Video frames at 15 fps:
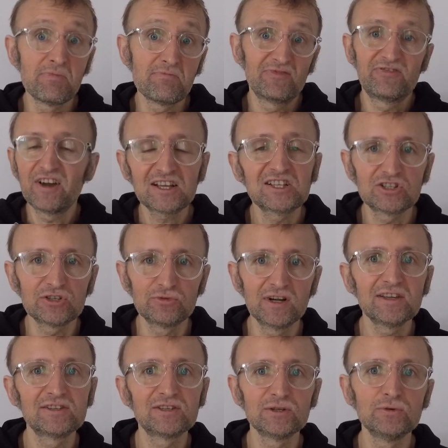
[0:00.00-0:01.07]
faster,
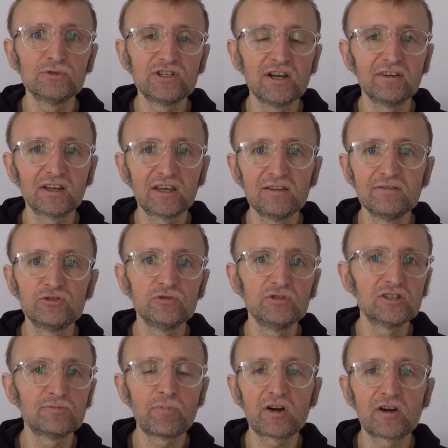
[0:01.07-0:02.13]
right? So Java gives you
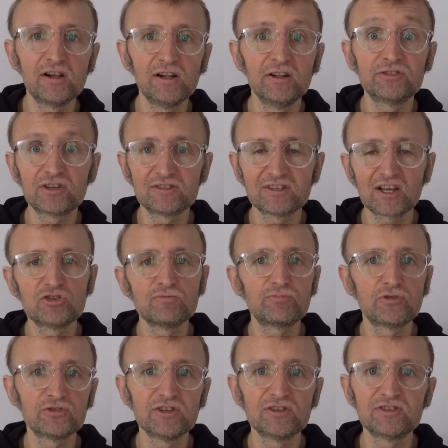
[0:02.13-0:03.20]
this parallel transaction
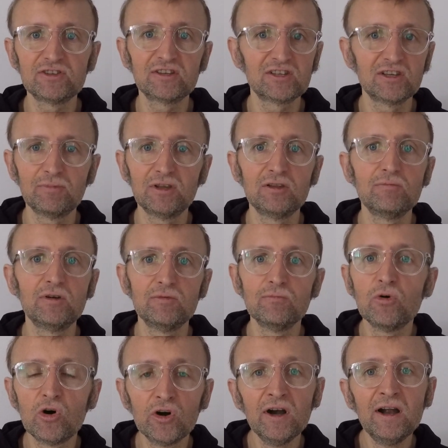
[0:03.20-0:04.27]
processing and many
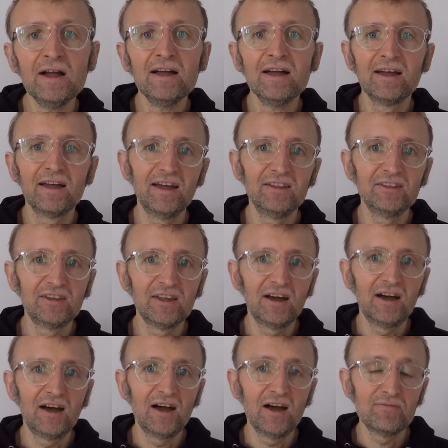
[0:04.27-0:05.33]
more. And
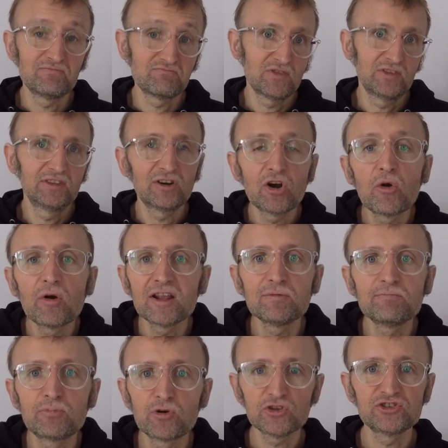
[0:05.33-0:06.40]
there are already
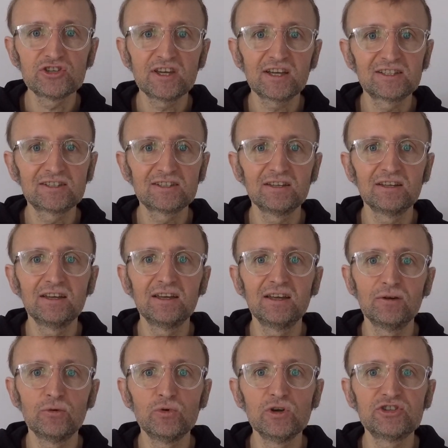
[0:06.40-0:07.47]
projects
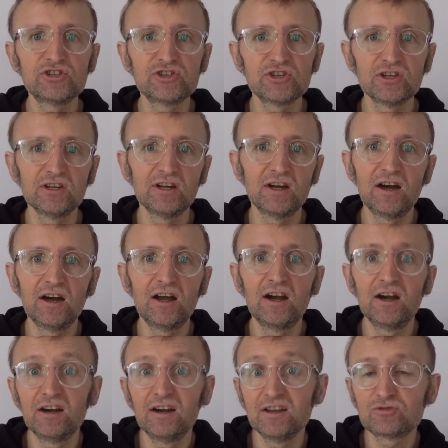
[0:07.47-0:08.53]
which
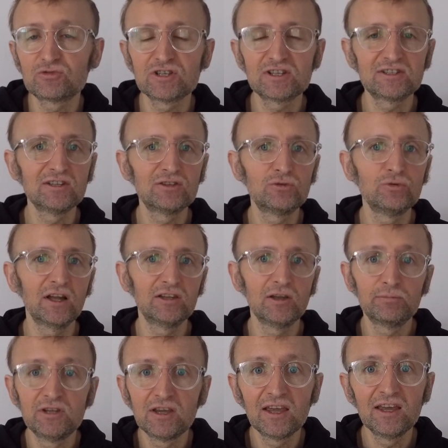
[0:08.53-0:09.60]
are interested to
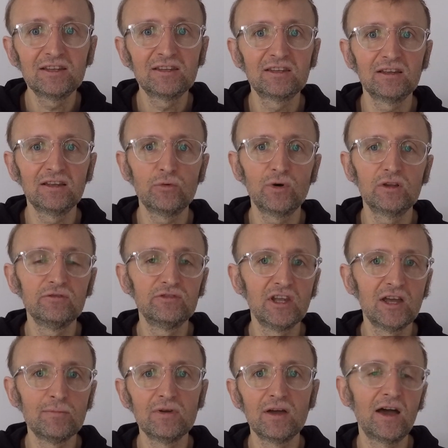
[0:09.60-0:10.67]
adopting it. One of
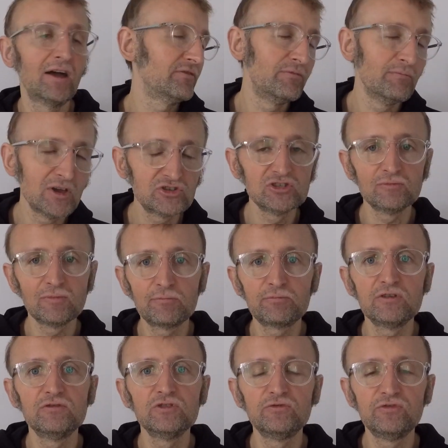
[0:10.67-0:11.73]
them I've mentioned in my
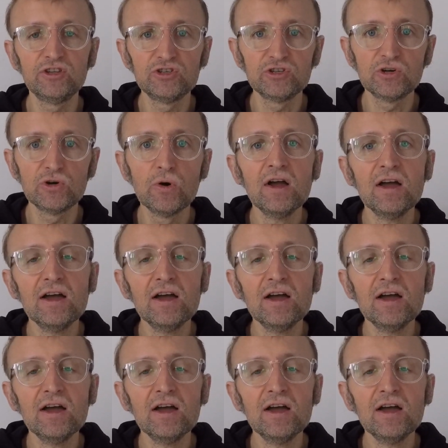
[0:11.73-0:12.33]
previous video